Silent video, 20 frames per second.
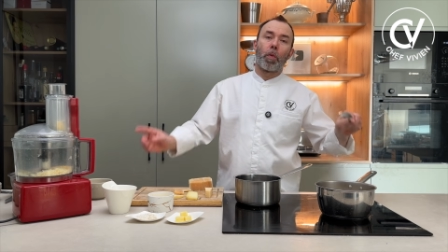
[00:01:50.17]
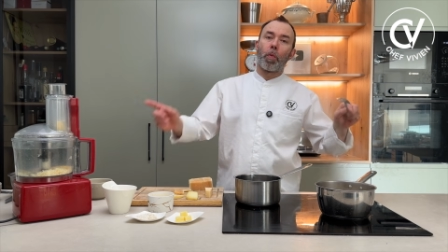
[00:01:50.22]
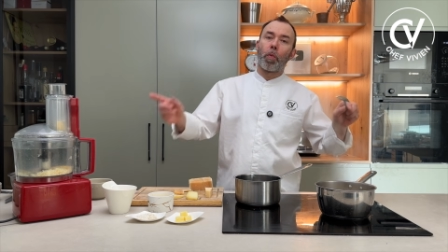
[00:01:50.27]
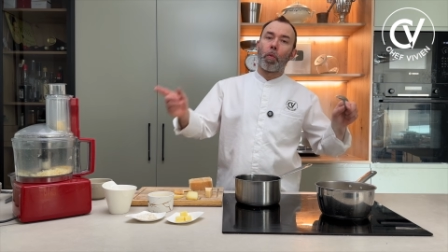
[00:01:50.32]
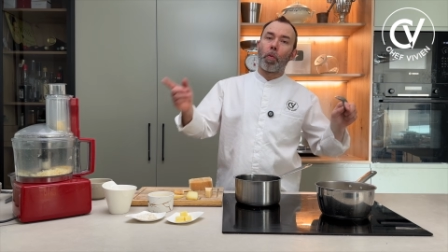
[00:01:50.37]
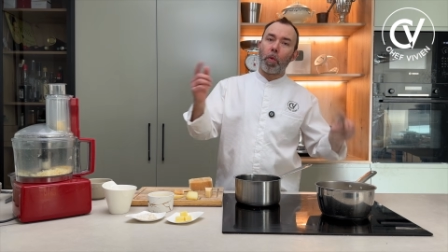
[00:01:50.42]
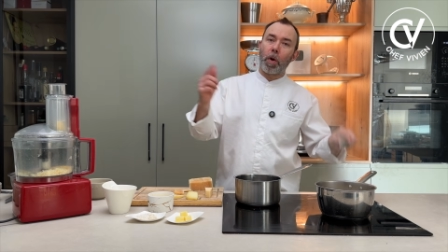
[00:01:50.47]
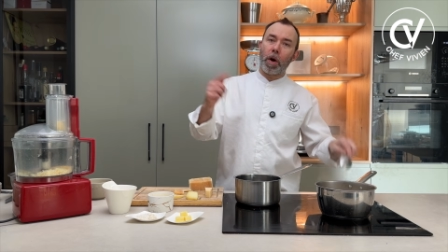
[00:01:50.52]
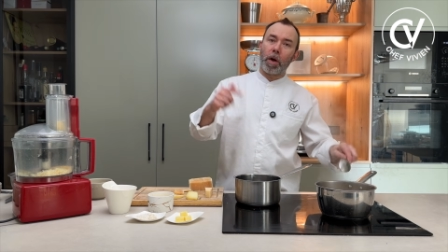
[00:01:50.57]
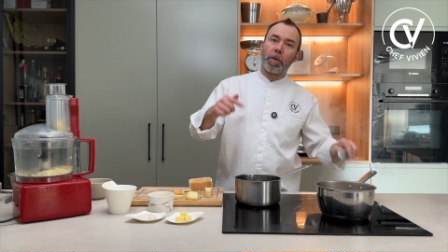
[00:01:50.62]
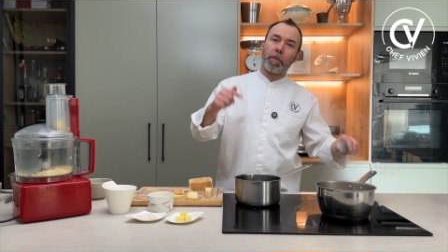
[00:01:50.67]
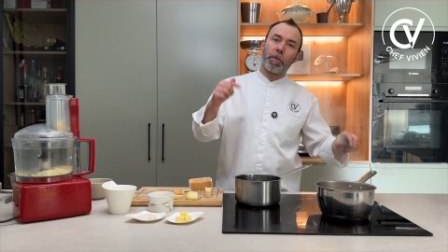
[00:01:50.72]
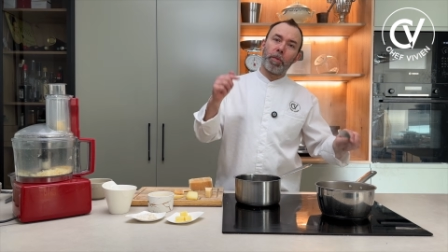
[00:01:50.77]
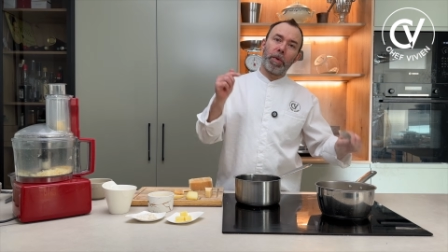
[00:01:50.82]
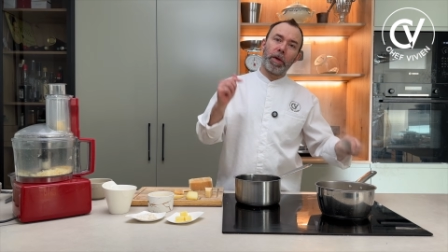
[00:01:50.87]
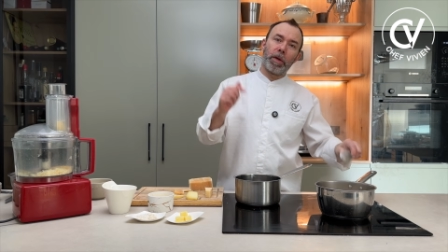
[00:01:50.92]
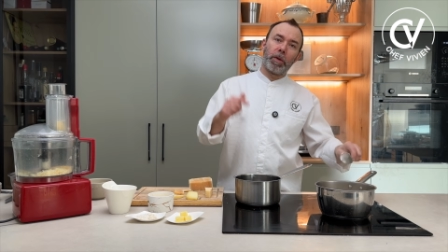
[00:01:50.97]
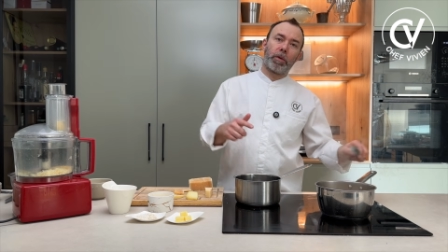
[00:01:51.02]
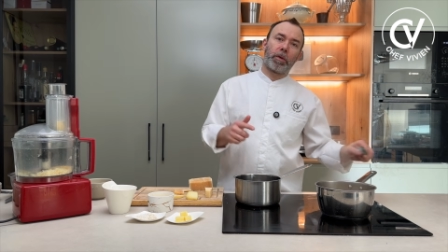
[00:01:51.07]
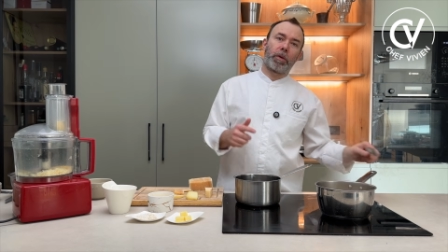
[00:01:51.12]
1
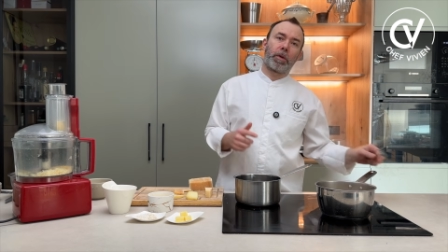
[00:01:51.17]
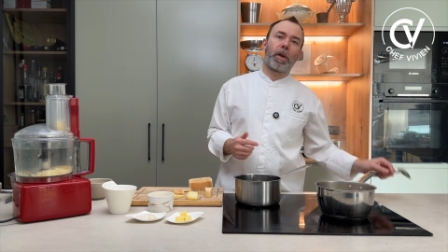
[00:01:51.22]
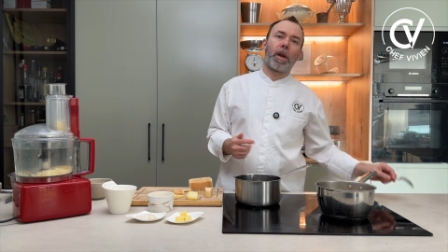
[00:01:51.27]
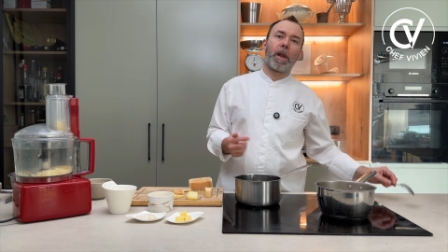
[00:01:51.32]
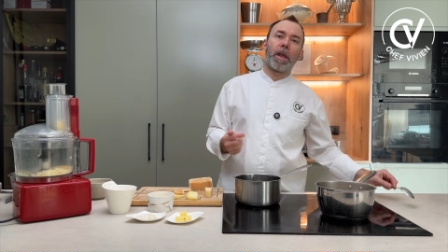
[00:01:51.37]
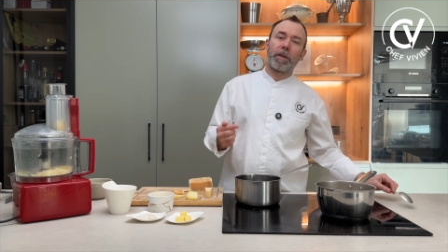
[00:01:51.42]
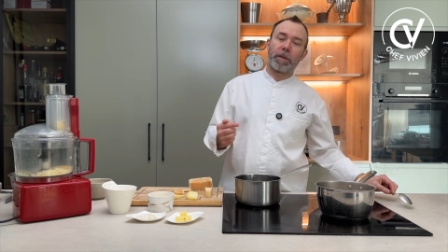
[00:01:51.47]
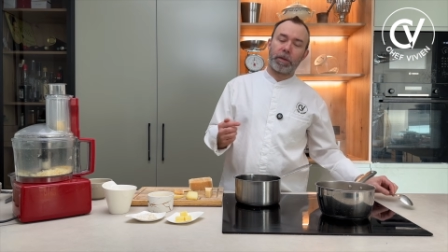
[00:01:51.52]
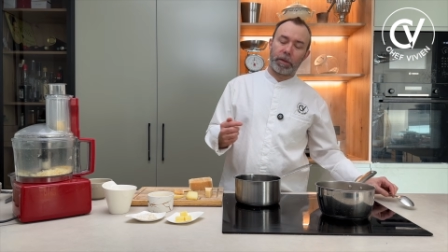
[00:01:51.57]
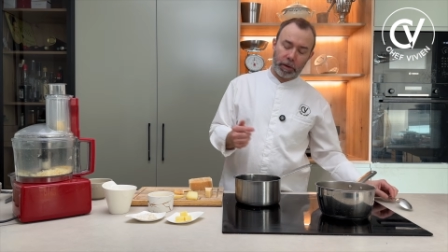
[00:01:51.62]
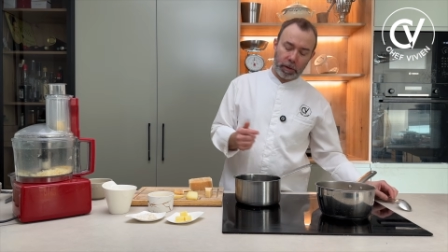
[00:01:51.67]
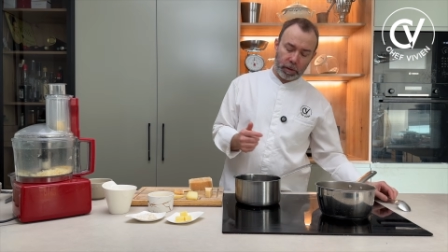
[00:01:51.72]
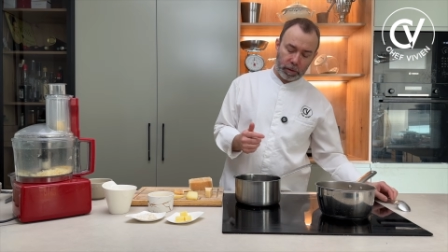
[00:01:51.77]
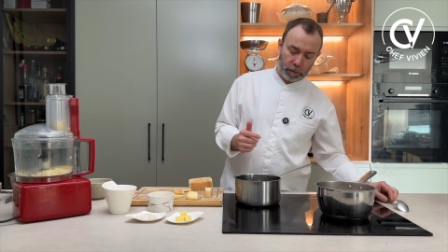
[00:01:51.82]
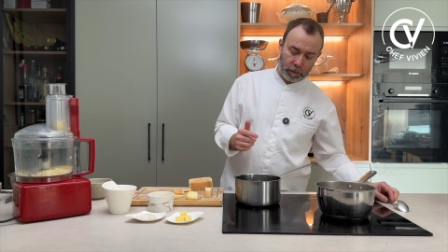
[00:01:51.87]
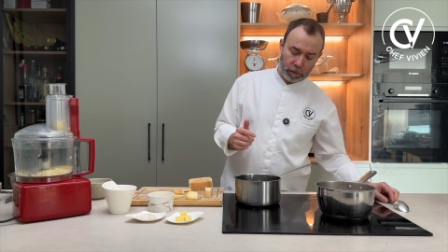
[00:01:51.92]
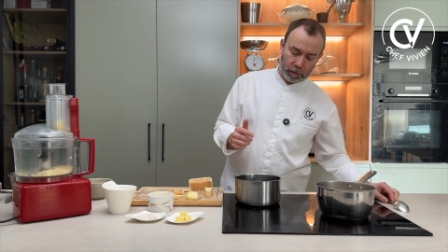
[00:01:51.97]
minute less